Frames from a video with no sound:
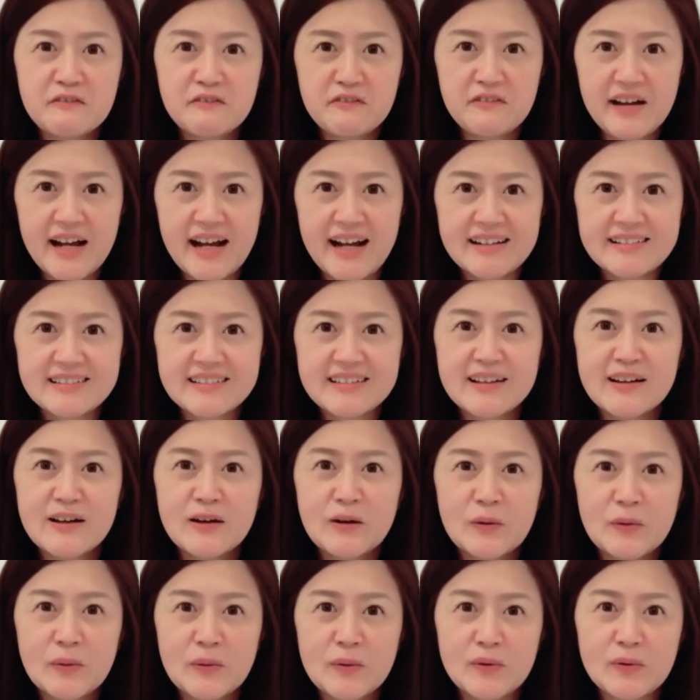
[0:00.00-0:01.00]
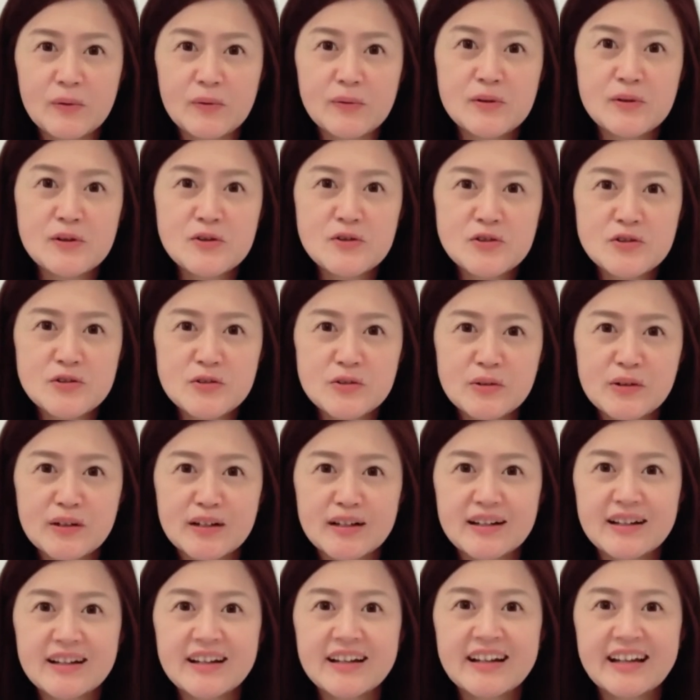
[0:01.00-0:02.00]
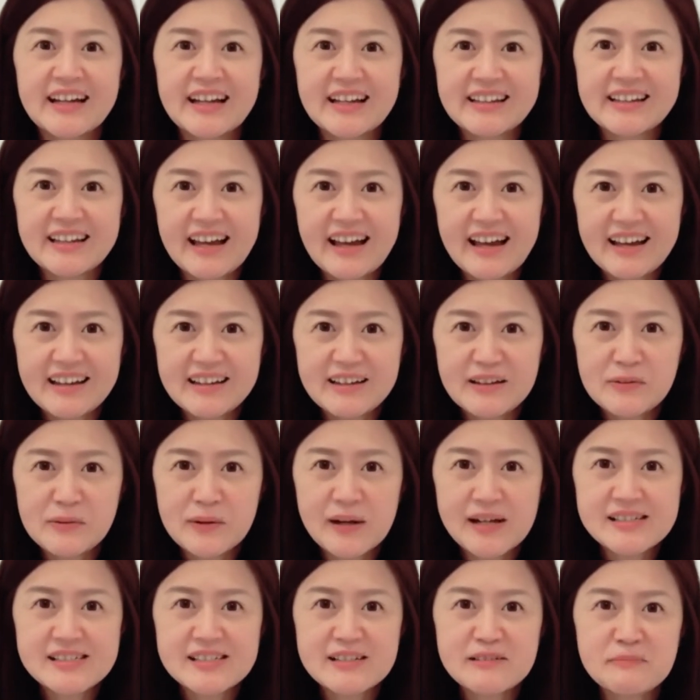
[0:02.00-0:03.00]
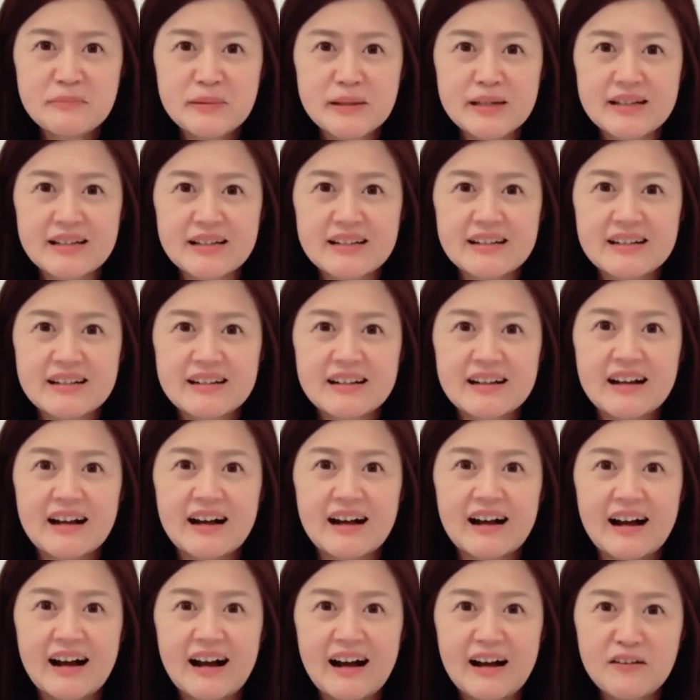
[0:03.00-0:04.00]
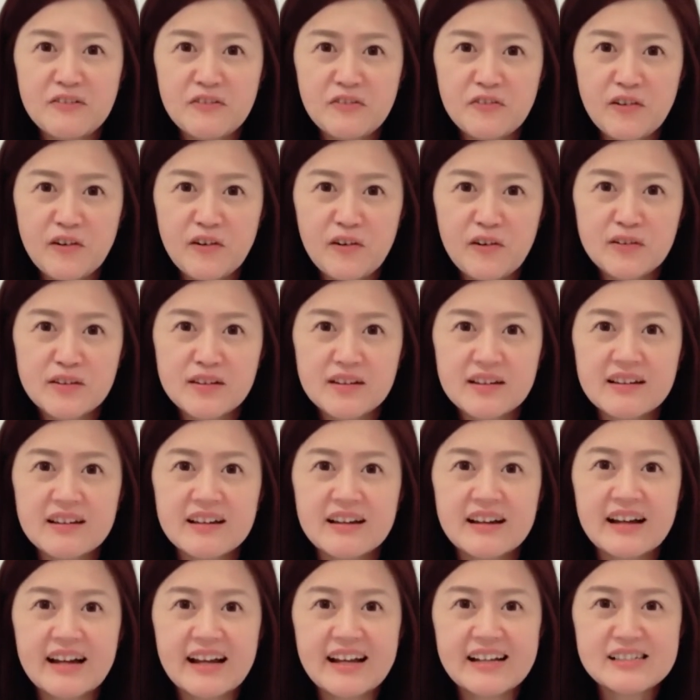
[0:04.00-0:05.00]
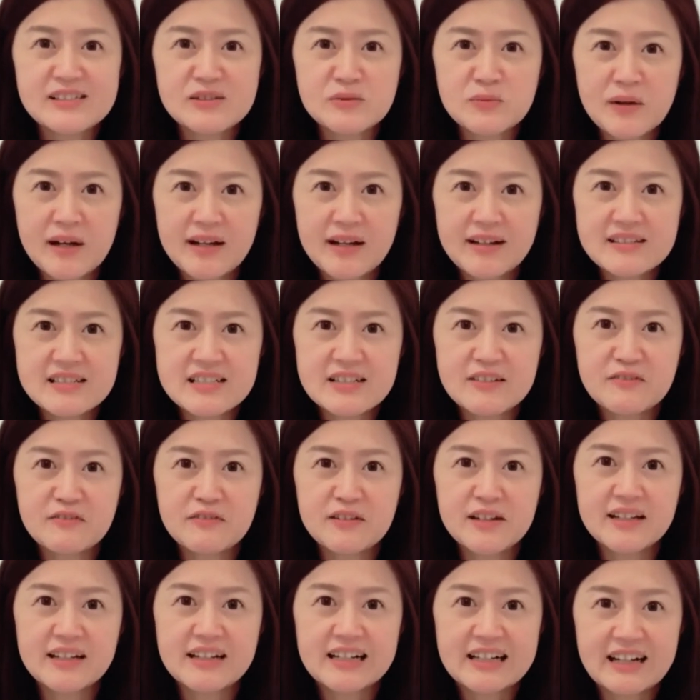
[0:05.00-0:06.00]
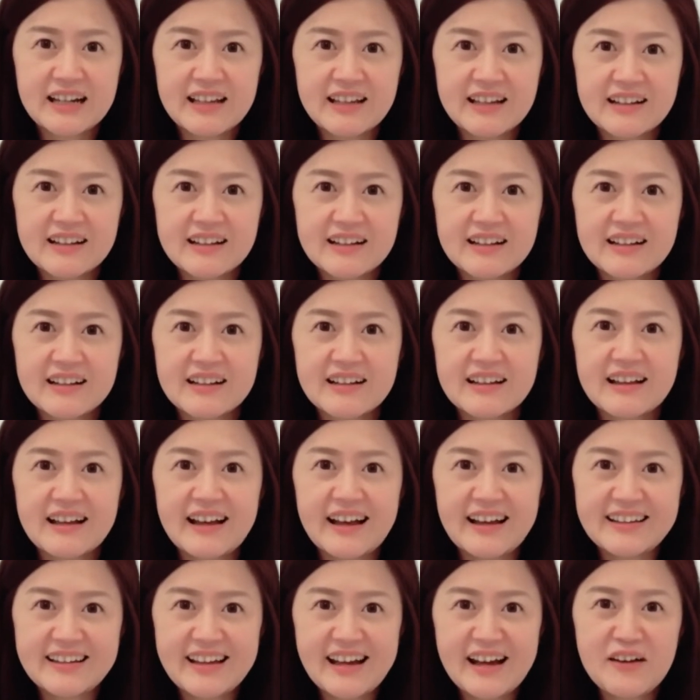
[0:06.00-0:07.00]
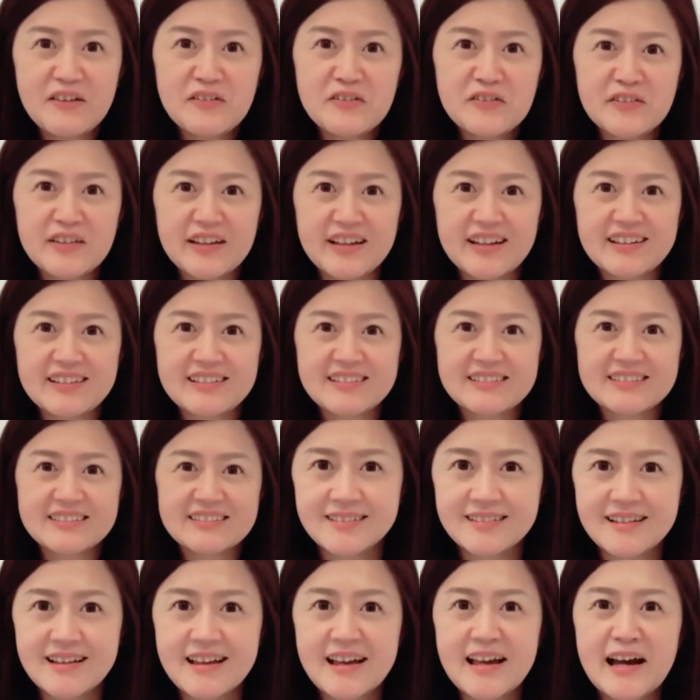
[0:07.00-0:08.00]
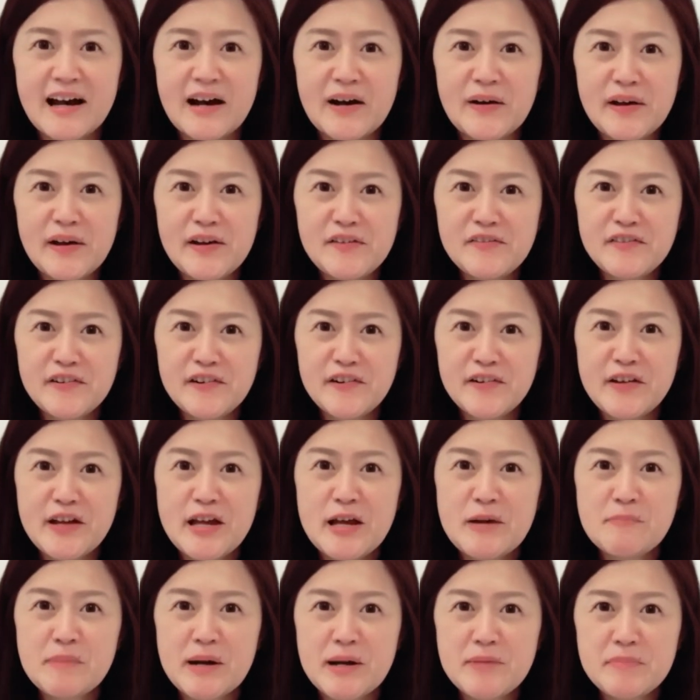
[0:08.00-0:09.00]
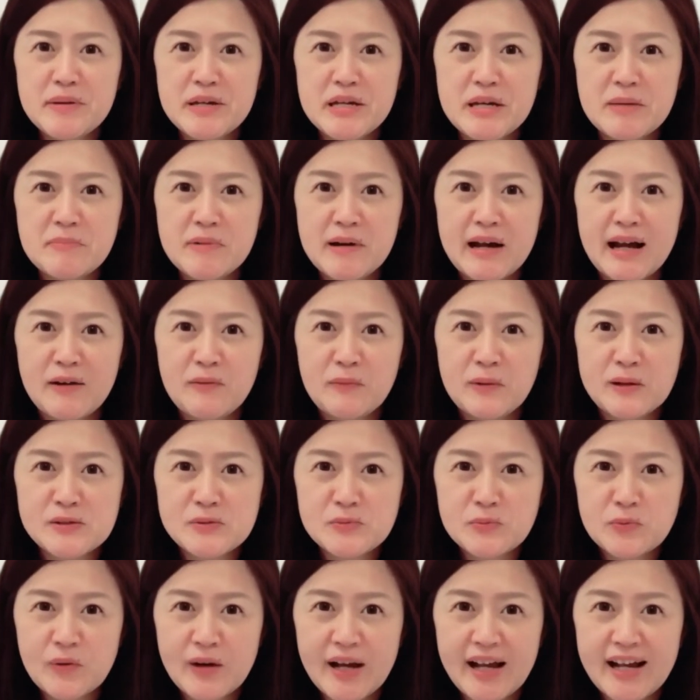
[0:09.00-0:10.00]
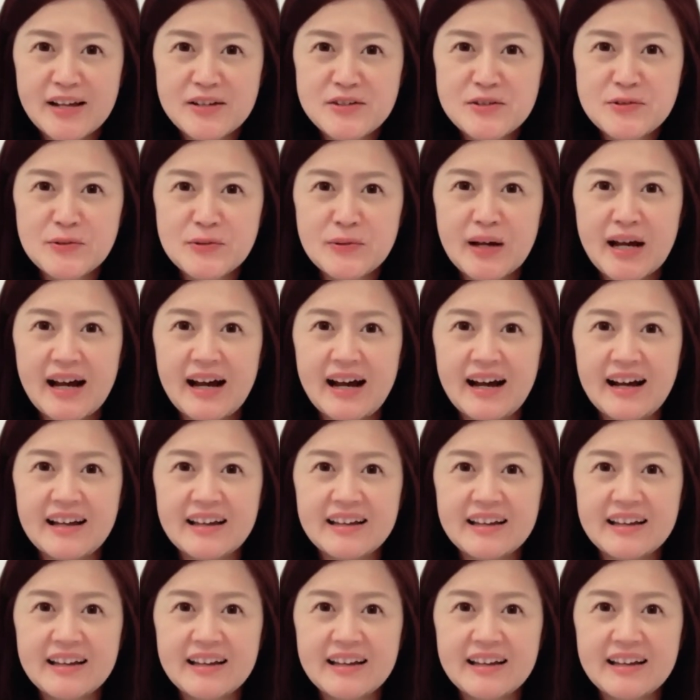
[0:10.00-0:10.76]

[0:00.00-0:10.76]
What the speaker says: fat, oil, sugar in any recipe. I thought it's relatively clean and healthy. However, my BMI was way too high.